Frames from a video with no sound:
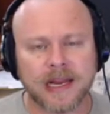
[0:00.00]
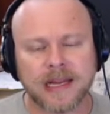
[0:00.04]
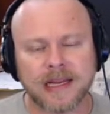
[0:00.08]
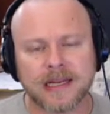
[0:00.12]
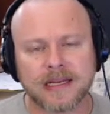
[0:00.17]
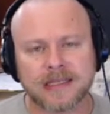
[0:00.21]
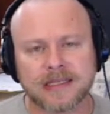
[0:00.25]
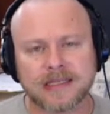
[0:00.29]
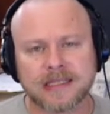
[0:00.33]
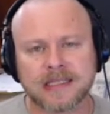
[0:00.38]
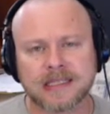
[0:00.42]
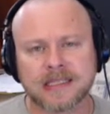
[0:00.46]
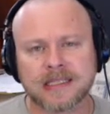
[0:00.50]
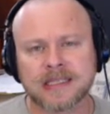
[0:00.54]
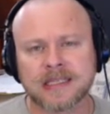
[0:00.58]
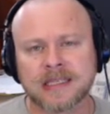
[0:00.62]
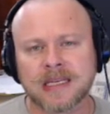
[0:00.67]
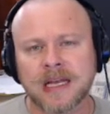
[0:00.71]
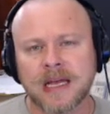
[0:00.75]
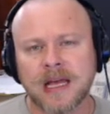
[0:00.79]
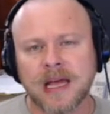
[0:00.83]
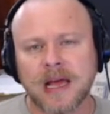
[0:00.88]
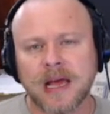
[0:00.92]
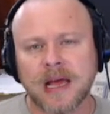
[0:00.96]
It's
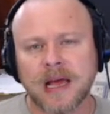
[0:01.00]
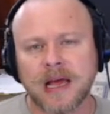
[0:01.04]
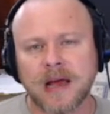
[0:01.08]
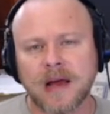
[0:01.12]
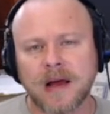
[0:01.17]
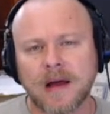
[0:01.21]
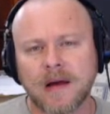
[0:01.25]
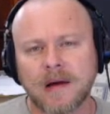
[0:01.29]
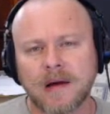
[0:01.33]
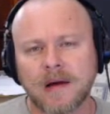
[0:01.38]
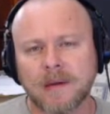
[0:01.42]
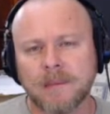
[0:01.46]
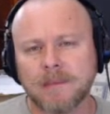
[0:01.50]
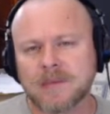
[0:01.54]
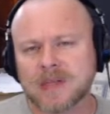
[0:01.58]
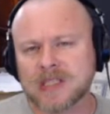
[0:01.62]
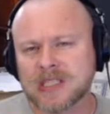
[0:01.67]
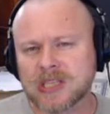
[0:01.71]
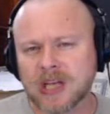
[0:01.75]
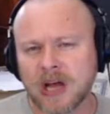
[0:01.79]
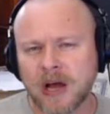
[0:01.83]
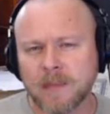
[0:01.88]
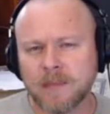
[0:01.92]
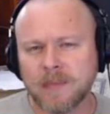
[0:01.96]

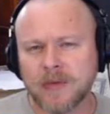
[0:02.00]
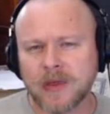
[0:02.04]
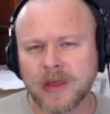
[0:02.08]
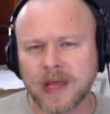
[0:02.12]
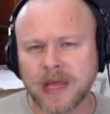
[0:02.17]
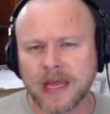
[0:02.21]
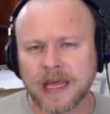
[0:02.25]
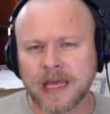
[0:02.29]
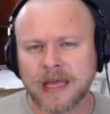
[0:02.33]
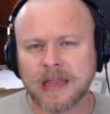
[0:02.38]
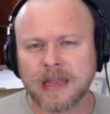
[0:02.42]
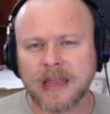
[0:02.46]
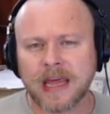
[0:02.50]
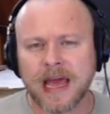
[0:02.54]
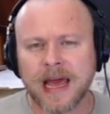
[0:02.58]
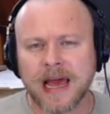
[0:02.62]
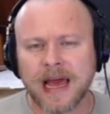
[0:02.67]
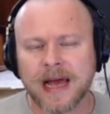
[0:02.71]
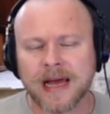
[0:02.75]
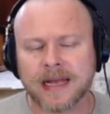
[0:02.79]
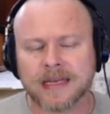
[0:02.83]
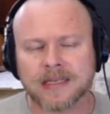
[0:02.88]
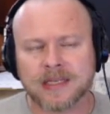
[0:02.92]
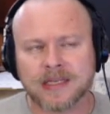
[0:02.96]
something
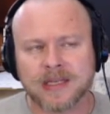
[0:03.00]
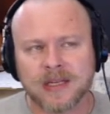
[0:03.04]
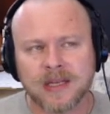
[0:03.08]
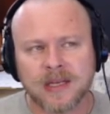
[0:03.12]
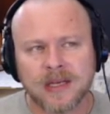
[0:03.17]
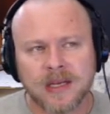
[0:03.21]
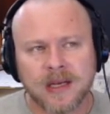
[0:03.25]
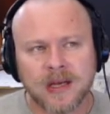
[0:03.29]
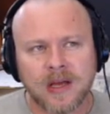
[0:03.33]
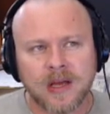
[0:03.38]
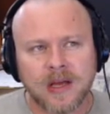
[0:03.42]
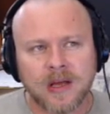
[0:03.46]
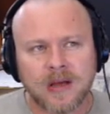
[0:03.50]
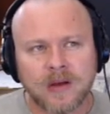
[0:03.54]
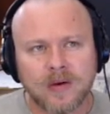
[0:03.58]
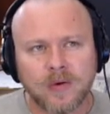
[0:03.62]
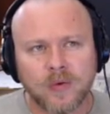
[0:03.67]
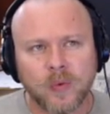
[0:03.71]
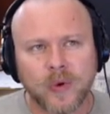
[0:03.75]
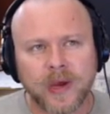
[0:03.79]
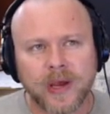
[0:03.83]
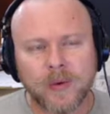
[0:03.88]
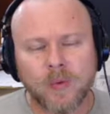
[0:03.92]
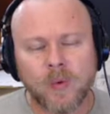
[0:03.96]
that
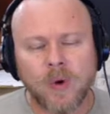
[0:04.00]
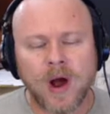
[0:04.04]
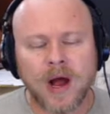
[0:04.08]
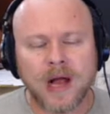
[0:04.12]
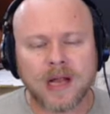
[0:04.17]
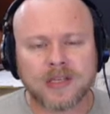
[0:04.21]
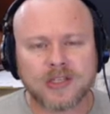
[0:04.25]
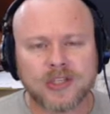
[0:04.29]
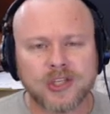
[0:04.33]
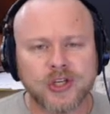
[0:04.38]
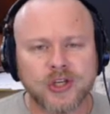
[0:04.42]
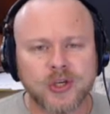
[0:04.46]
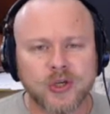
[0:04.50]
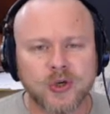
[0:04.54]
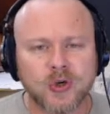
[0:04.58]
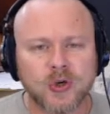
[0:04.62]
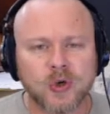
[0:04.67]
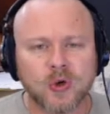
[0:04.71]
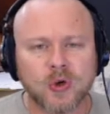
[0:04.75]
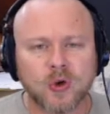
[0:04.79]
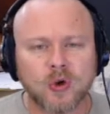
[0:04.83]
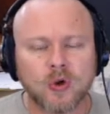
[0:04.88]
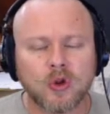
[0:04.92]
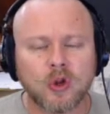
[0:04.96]
we want
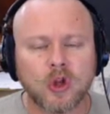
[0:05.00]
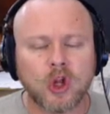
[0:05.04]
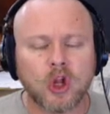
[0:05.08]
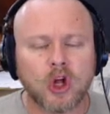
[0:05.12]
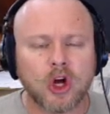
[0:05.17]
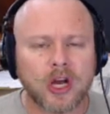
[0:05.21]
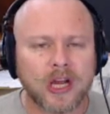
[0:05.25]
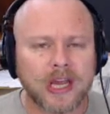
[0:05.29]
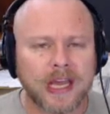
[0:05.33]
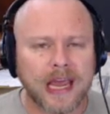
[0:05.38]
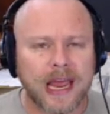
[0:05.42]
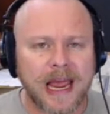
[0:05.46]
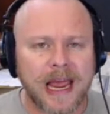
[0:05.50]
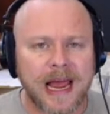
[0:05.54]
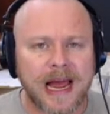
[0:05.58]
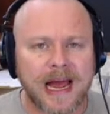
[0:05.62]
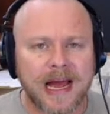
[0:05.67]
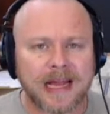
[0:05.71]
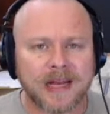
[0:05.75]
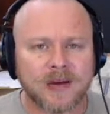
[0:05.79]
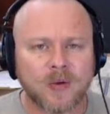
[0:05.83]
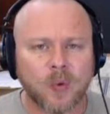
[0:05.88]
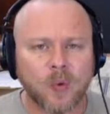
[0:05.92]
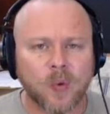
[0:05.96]
to look
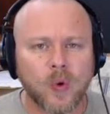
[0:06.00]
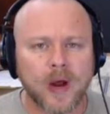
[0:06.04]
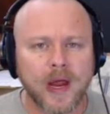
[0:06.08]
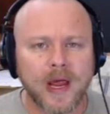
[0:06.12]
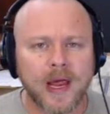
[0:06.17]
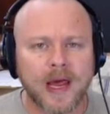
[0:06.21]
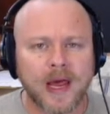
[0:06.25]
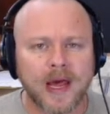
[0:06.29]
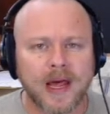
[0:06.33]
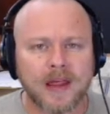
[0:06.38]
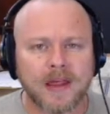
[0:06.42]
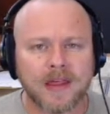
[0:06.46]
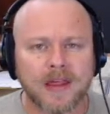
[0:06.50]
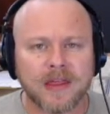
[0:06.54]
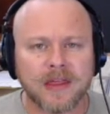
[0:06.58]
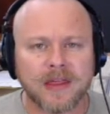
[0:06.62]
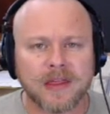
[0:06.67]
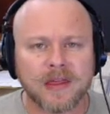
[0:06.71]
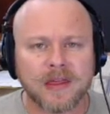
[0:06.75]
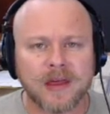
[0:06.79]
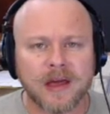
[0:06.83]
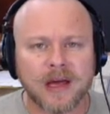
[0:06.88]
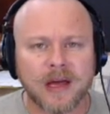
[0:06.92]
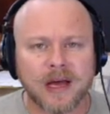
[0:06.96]
at with
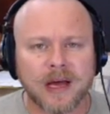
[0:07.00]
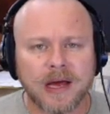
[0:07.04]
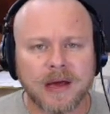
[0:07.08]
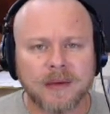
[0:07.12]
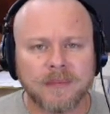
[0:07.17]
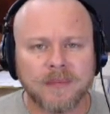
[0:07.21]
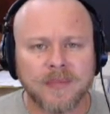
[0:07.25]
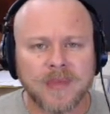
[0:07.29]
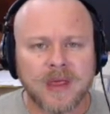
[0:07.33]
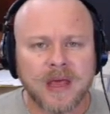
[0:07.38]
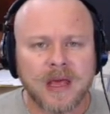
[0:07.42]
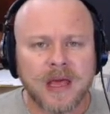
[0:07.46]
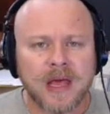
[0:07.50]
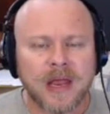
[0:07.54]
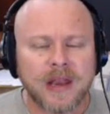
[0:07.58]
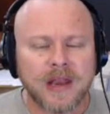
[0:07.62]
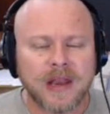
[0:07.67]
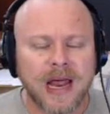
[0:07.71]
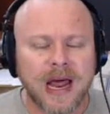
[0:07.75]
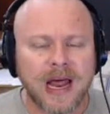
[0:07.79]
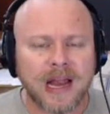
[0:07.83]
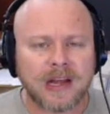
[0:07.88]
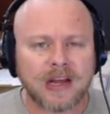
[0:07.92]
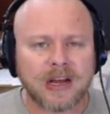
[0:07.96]

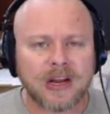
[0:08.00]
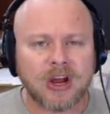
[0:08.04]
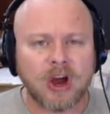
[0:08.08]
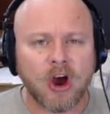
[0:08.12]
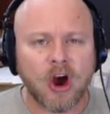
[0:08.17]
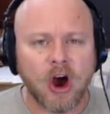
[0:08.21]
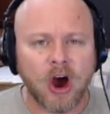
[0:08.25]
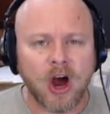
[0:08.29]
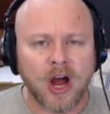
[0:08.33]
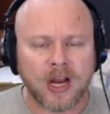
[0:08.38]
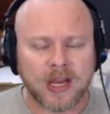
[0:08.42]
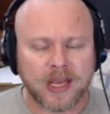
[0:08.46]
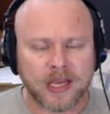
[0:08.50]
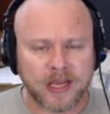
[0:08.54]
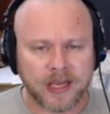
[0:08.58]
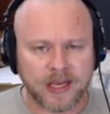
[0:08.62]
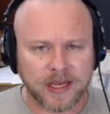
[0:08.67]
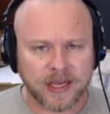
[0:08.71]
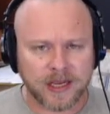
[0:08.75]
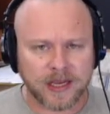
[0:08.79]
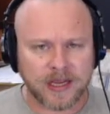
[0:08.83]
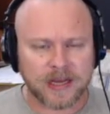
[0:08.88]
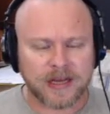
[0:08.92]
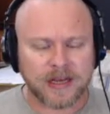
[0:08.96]
not
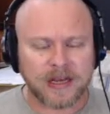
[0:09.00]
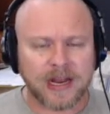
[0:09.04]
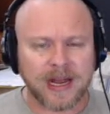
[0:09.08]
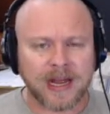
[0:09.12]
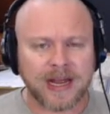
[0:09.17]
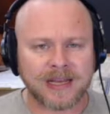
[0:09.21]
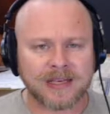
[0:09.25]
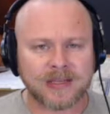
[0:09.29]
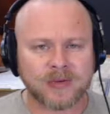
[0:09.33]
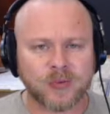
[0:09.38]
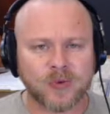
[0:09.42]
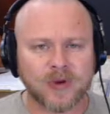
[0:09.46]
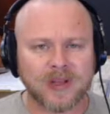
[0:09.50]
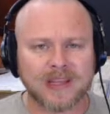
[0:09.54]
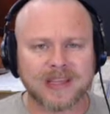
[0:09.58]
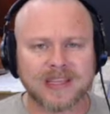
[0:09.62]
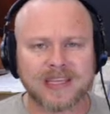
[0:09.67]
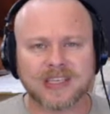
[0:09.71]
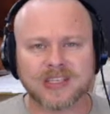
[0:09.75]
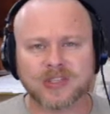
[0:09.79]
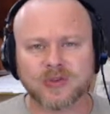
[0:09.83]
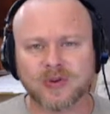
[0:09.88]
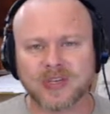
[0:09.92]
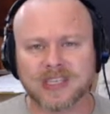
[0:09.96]
gawking, not with
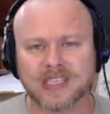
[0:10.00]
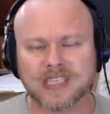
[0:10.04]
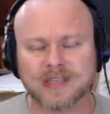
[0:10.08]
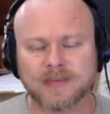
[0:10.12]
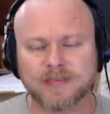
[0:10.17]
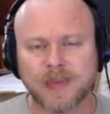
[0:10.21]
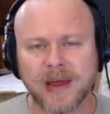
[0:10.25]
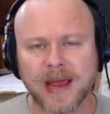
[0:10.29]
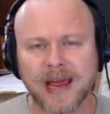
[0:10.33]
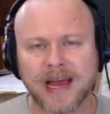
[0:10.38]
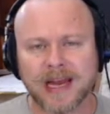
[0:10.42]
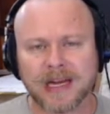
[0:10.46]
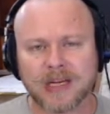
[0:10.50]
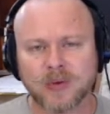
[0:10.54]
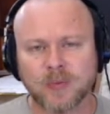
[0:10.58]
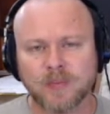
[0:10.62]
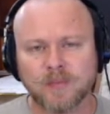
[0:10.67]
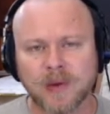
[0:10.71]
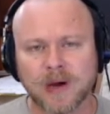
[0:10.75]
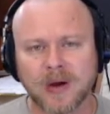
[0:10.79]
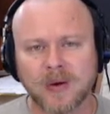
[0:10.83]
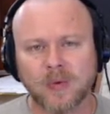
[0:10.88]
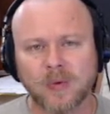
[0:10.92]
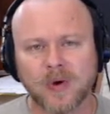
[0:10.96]
disrespect,
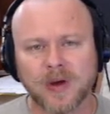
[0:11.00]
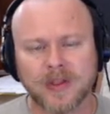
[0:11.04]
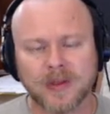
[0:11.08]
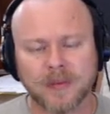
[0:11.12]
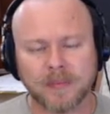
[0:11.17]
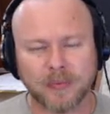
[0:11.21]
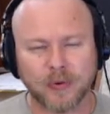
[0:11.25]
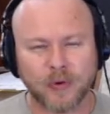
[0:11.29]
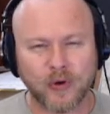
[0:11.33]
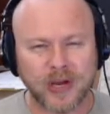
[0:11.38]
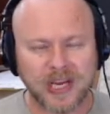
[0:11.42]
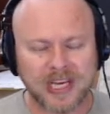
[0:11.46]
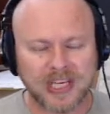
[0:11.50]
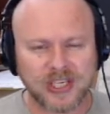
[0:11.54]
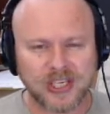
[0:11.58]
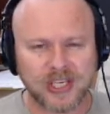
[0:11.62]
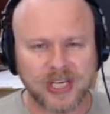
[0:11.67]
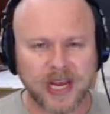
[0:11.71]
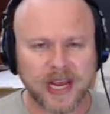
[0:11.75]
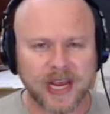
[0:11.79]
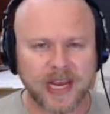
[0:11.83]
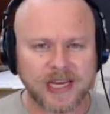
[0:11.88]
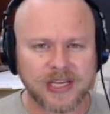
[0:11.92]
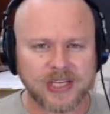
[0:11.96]
but with
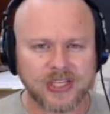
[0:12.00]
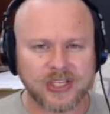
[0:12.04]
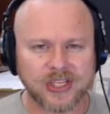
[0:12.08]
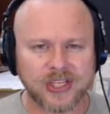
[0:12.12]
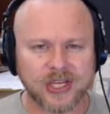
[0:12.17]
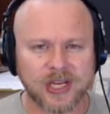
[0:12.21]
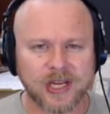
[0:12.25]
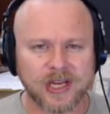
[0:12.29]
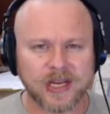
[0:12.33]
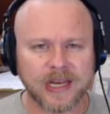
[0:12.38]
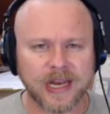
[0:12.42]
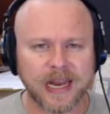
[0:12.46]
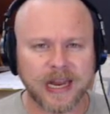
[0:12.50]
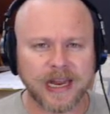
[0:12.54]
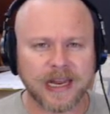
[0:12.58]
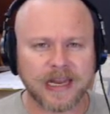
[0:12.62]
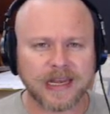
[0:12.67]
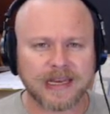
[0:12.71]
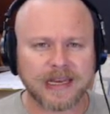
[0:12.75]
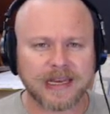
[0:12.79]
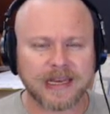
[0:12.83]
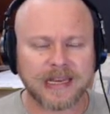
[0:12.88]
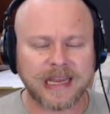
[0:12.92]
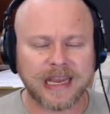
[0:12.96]
appreciation
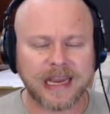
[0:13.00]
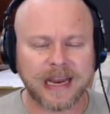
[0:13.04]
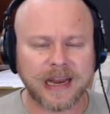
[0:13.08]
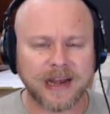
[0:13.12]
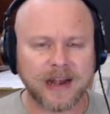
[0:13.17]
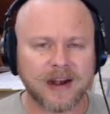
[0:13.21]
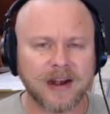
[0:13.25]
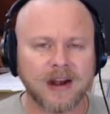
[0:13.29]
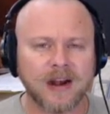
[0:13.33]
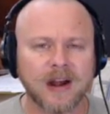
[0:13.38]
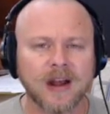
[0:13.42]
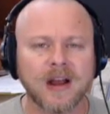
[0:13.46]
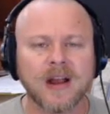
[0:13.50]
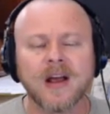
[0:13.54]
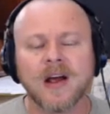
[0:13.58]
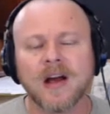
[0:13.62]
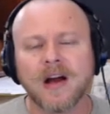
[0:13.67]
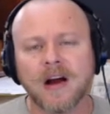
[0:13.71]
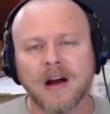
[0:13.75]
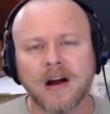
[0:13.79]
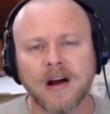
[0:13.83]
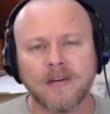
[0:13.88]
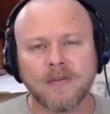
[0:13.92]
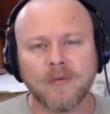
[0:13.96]
and care
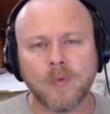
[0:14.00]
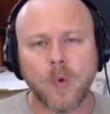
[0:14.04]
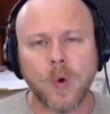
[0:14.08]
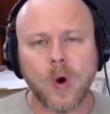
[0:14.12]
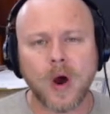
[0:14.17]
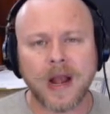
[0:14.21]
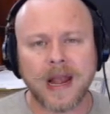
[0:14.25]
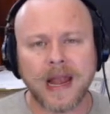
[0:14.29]
of what